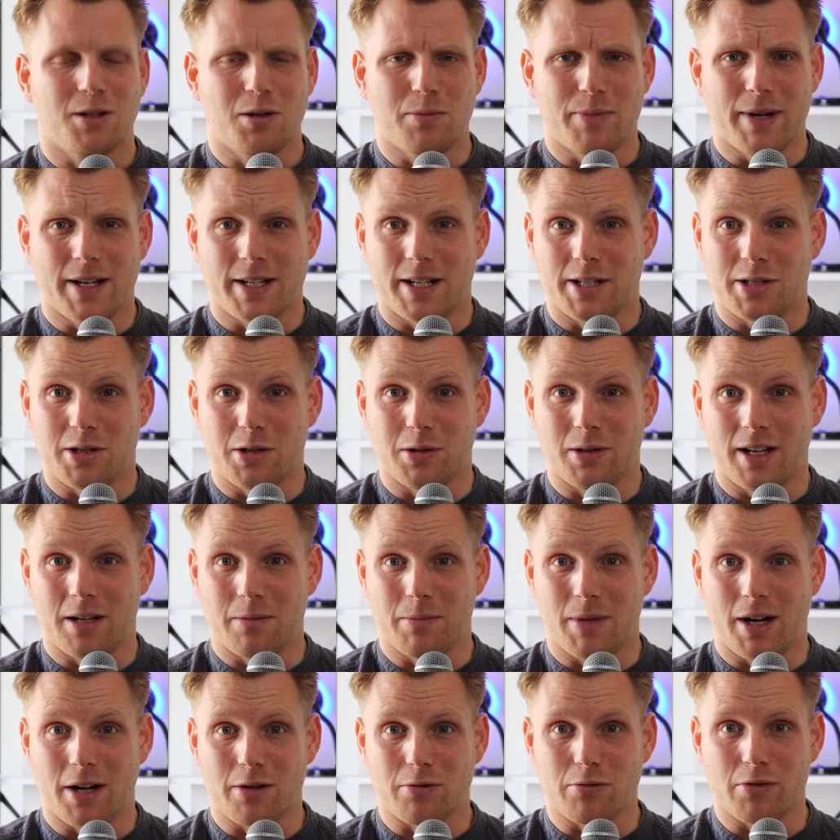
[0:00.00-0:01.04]
you bet I don't
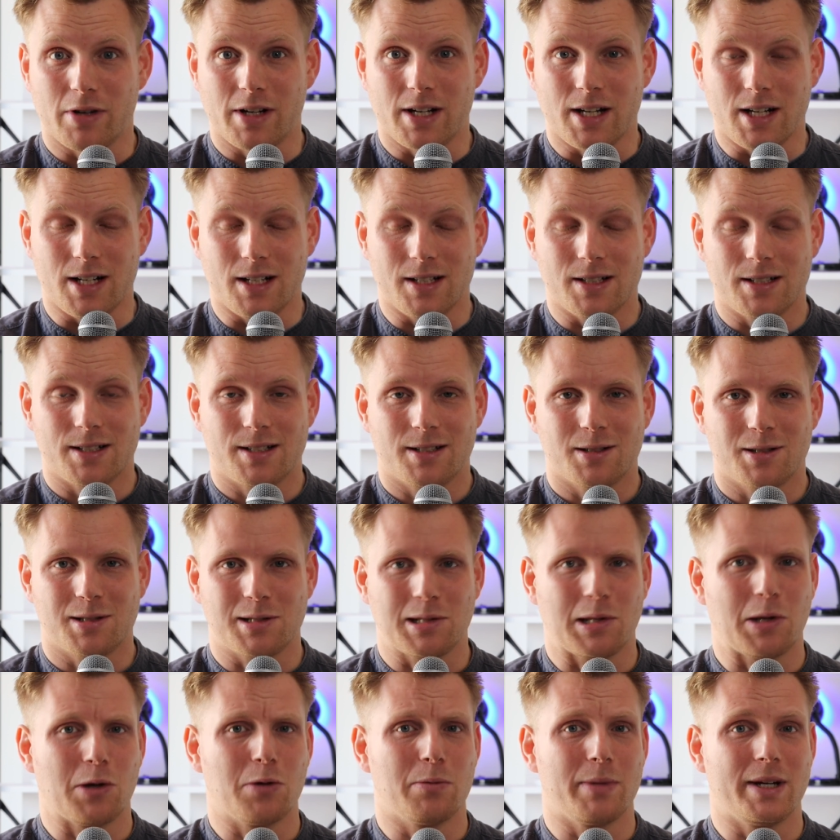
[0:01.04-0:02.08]
let my reeds
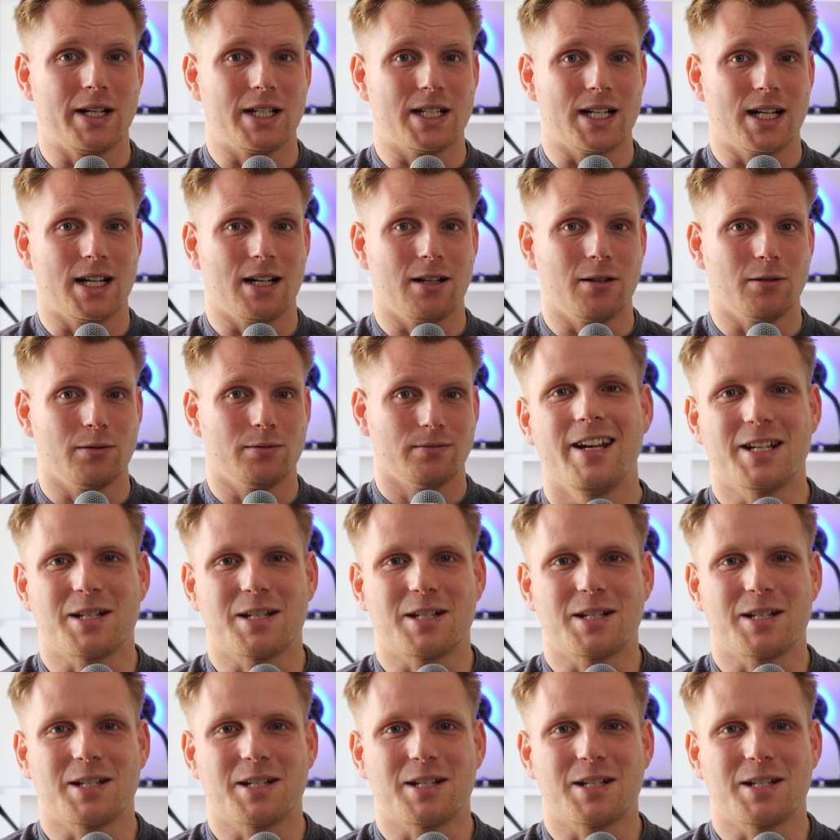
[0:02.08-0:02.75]
slow me down.